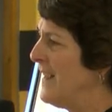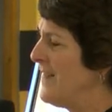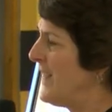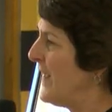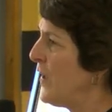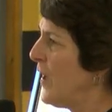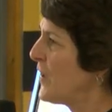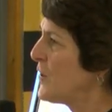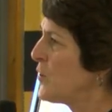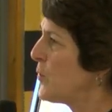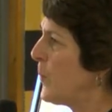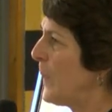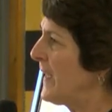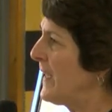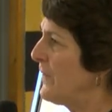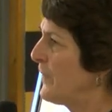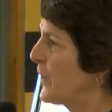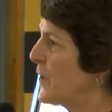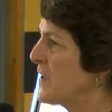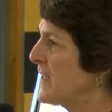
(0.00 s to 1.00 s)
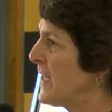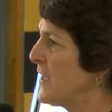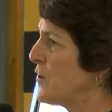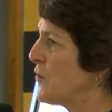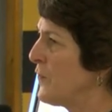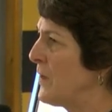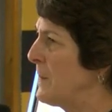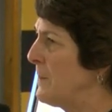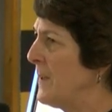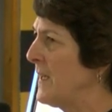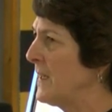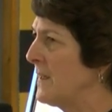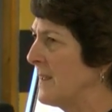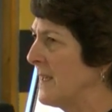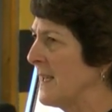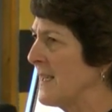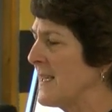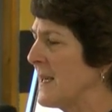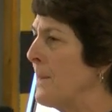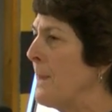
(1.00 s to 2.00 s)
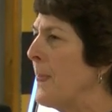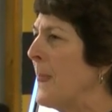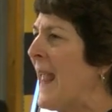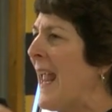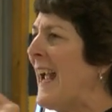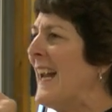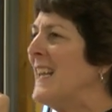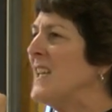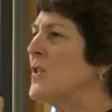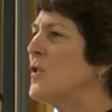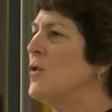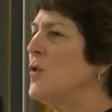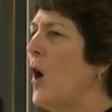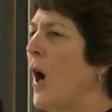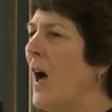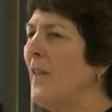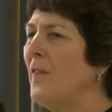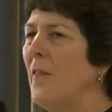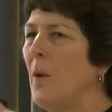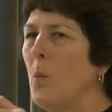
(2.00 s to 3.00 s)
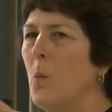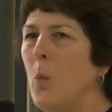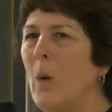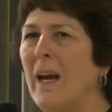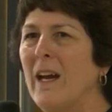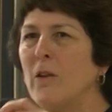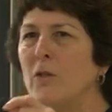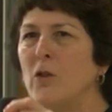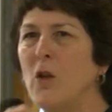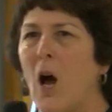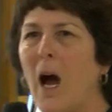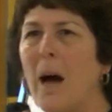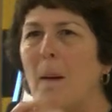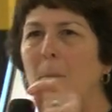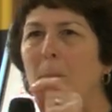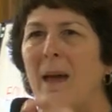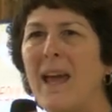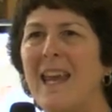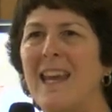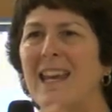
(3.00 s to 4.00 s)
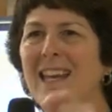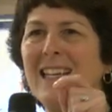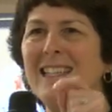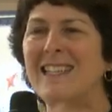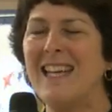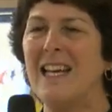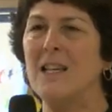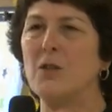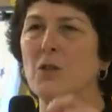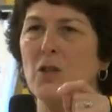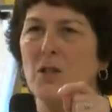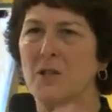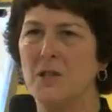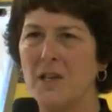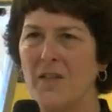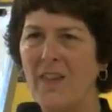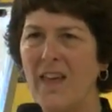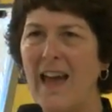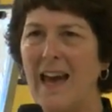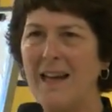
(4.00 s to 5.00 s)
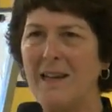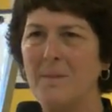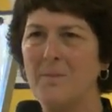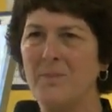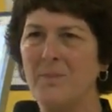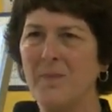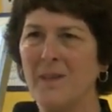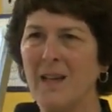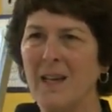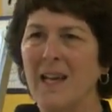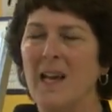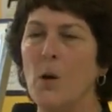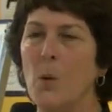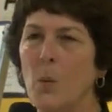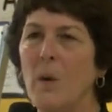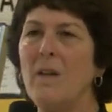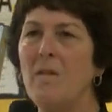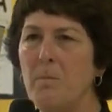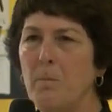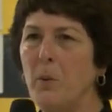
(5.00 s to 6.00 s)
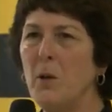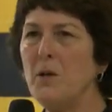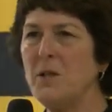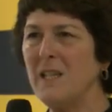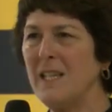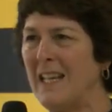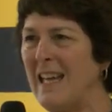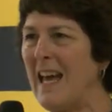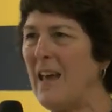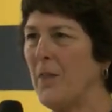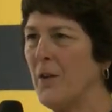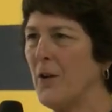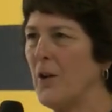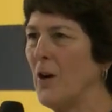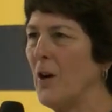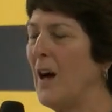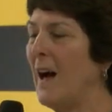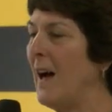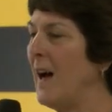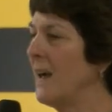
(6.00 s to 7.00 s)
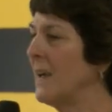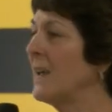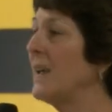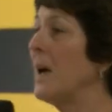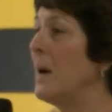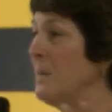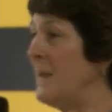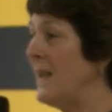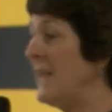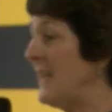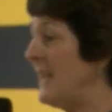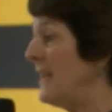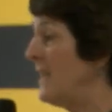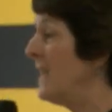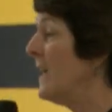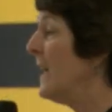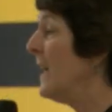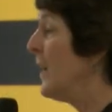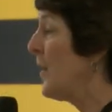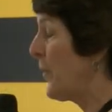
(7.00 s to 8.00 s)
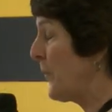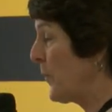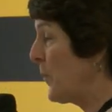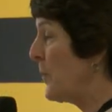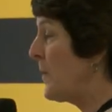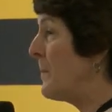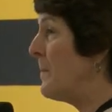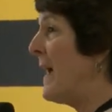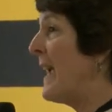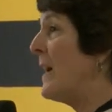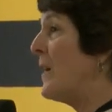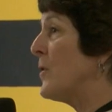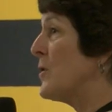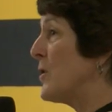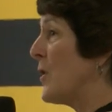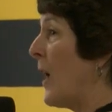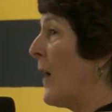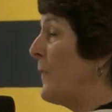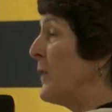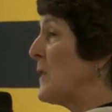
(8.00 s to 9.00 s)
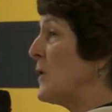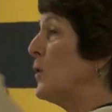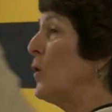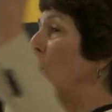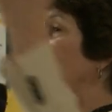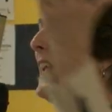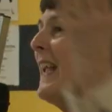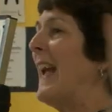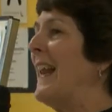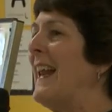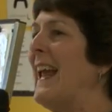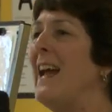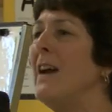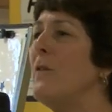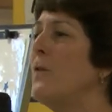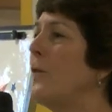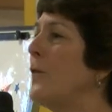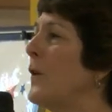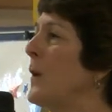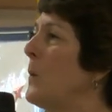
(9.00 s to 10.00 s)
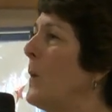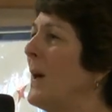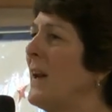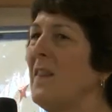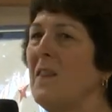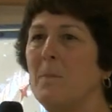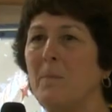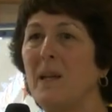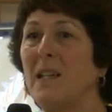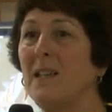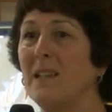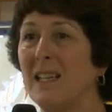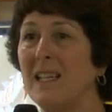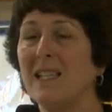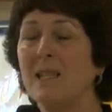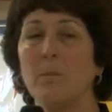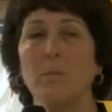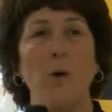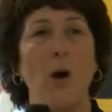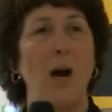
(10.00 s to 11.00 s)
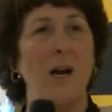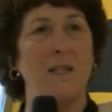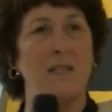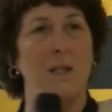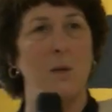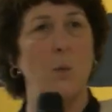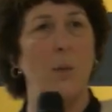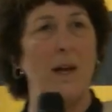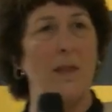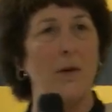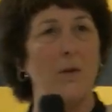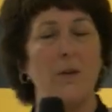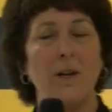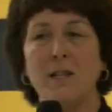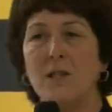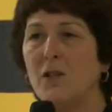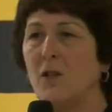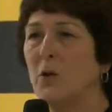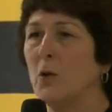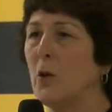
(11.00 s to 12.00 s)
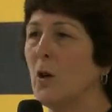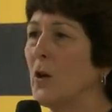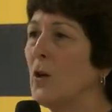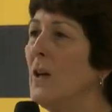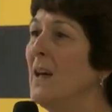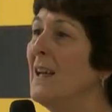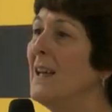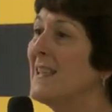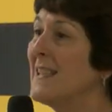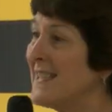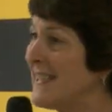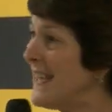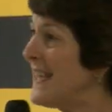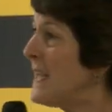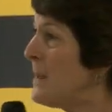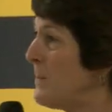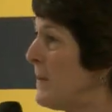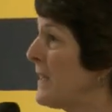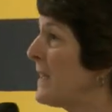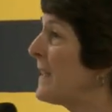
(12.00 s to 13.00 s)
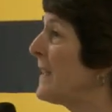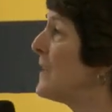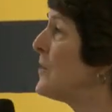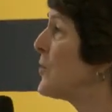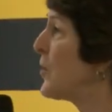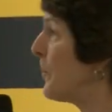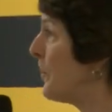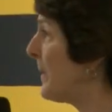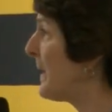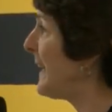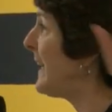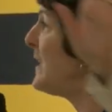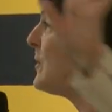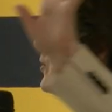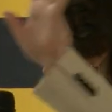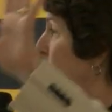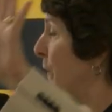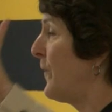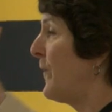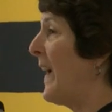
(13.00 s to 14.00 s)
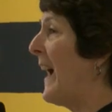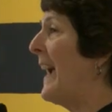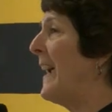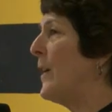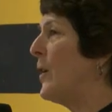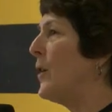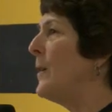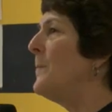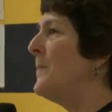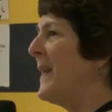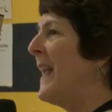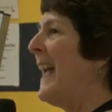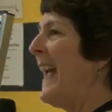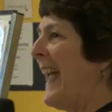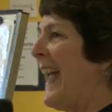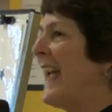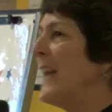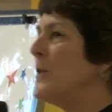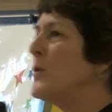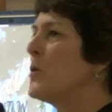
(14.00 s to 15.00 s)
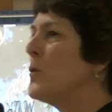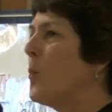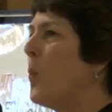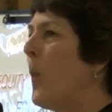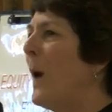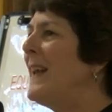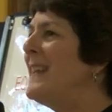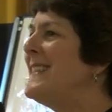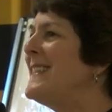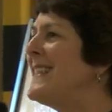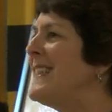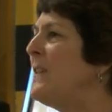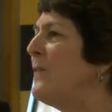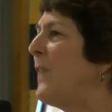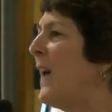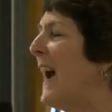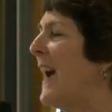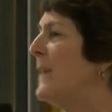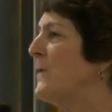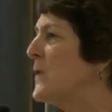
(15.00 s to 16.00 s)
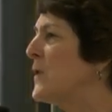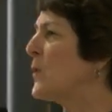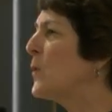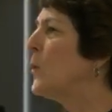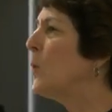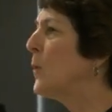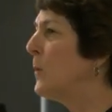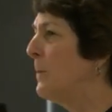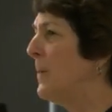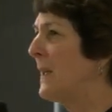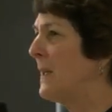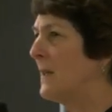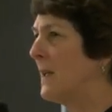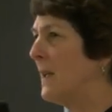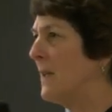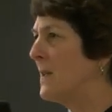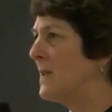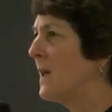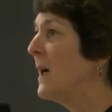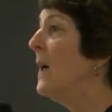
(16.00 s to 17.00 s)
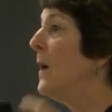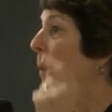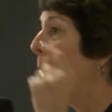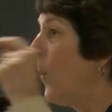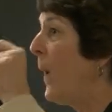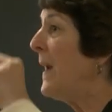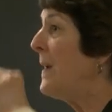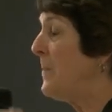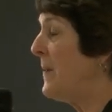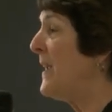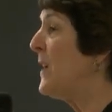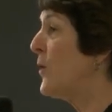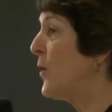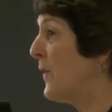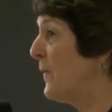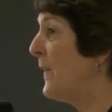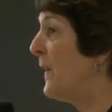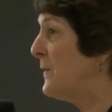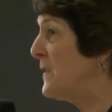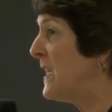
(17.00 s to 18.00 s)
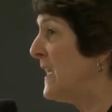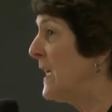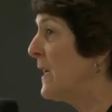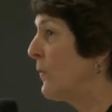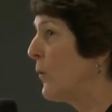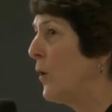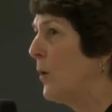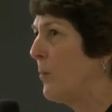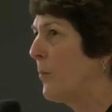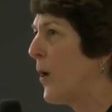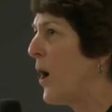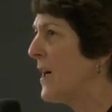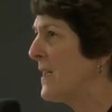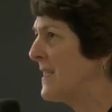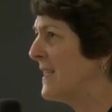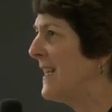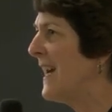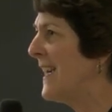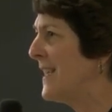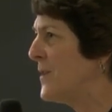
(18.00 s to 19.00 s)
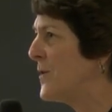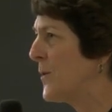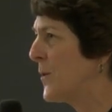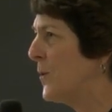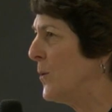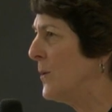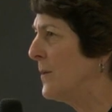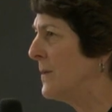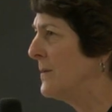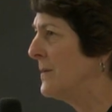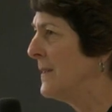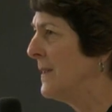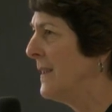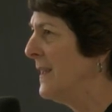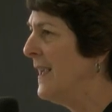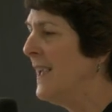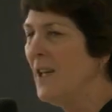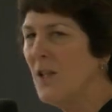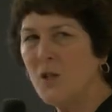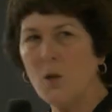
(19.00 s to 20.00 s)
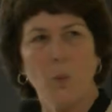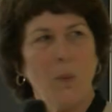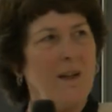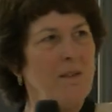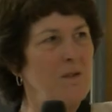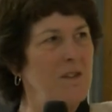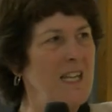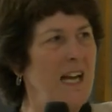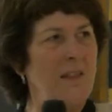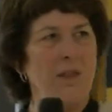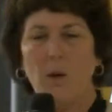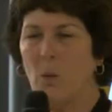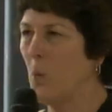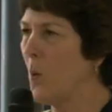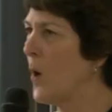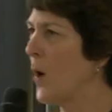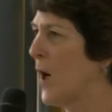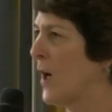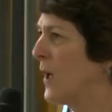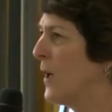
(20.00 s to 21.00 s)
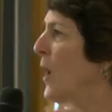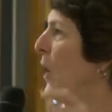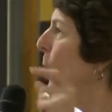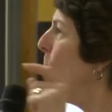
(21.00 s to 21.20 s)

They're not 21st century buildings. And it's not that we're not paying attention to that. We've put together a committee through the mayor's office looking at every one of the buildings in Brockton, whether it's your city buildings, your police, your fire, and 25 school buildings, one being your 50-year-old Brockton High School. So we've done the work.